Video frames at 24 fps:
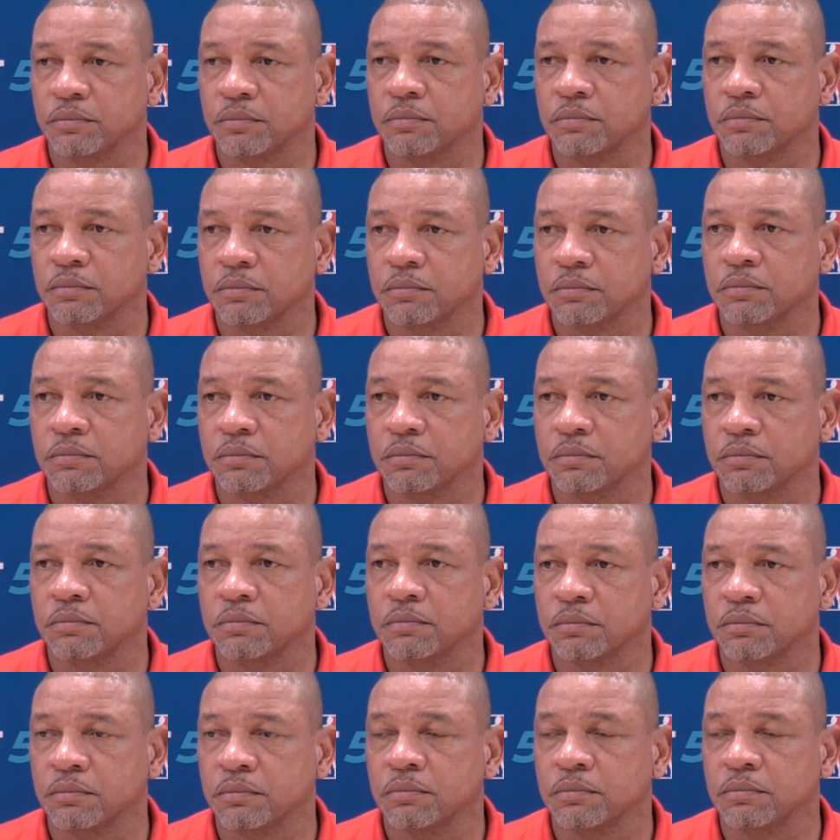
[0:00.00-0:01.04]

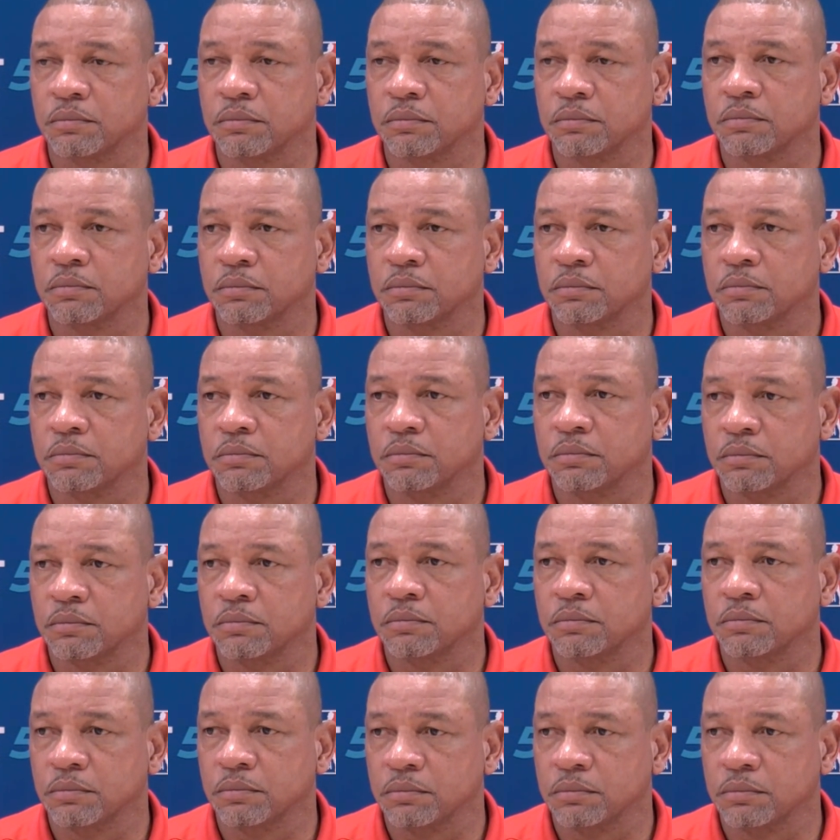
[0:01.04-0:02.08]

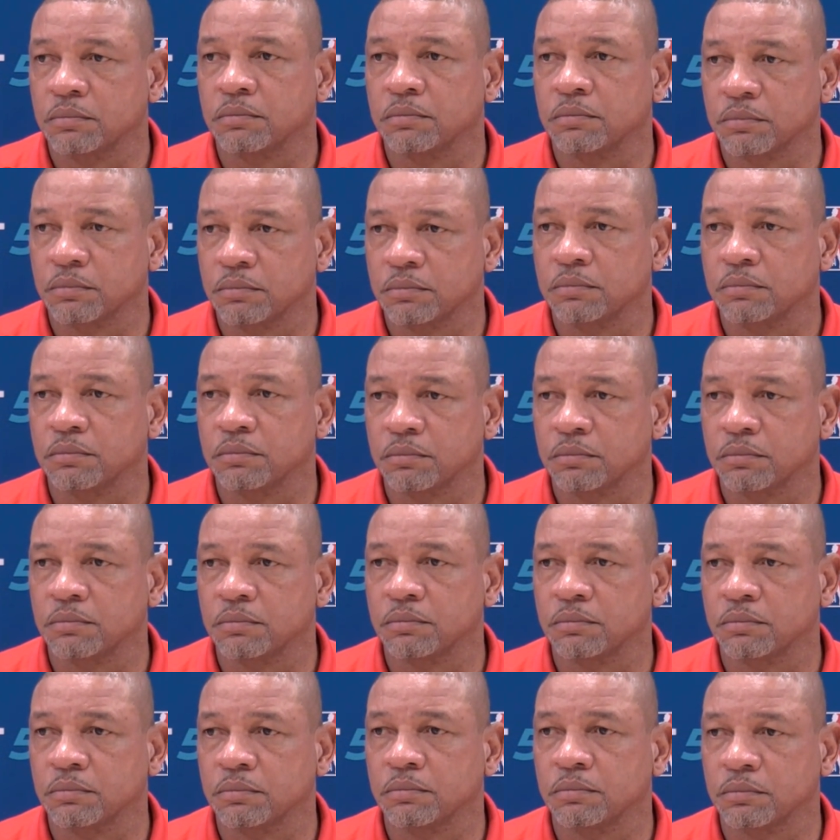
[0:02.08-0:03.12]

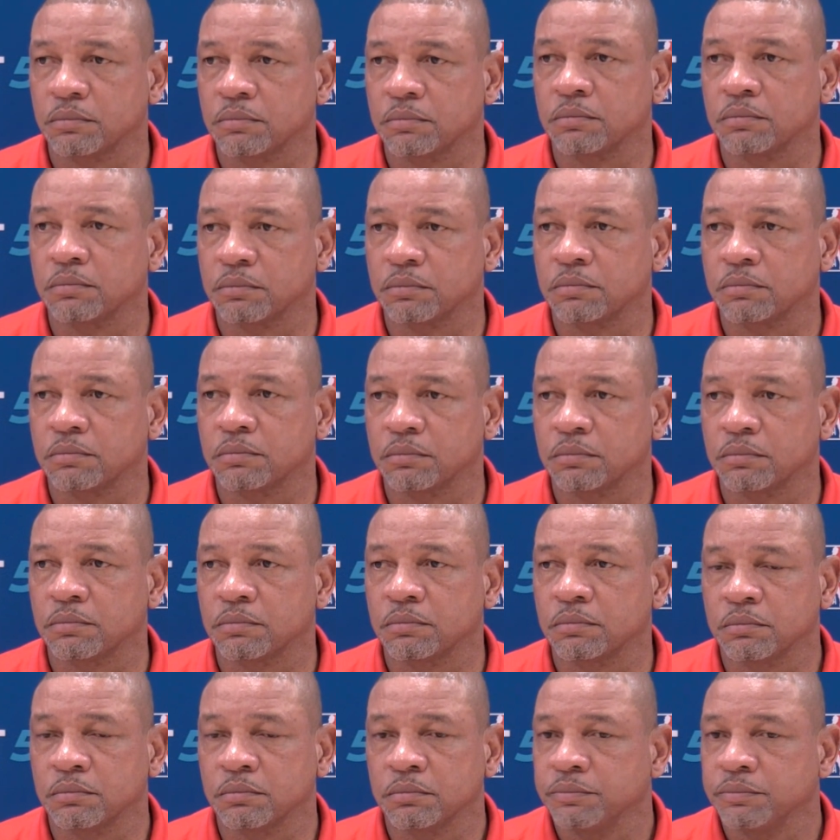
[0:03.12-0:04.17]

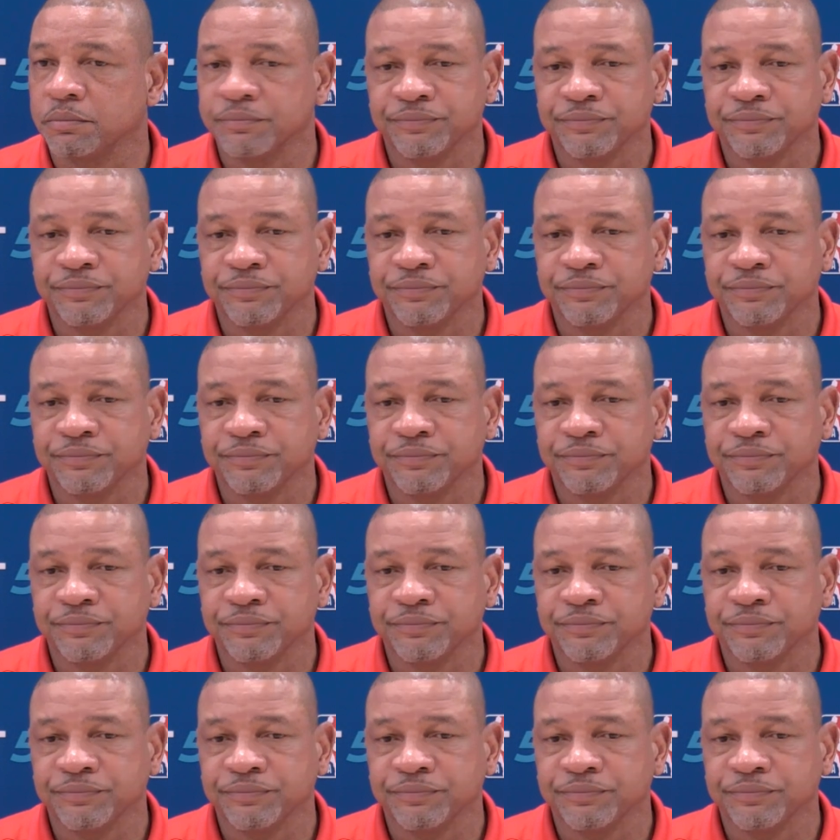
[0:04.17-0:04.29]
(no one is talking)